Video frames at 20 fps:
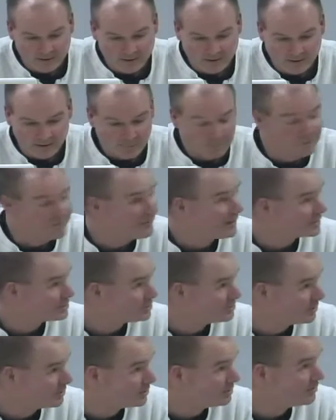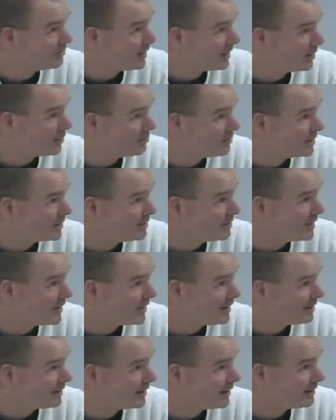a professional development day,
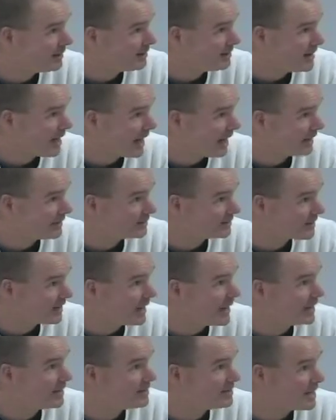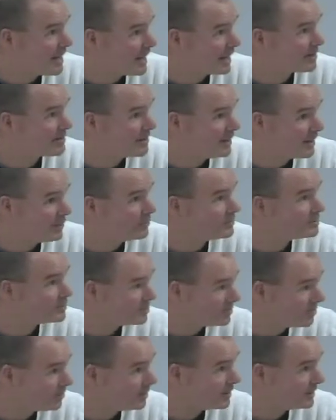a non-contact day with
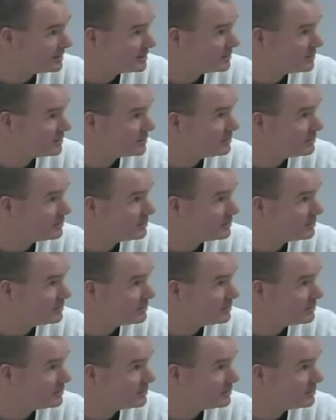students,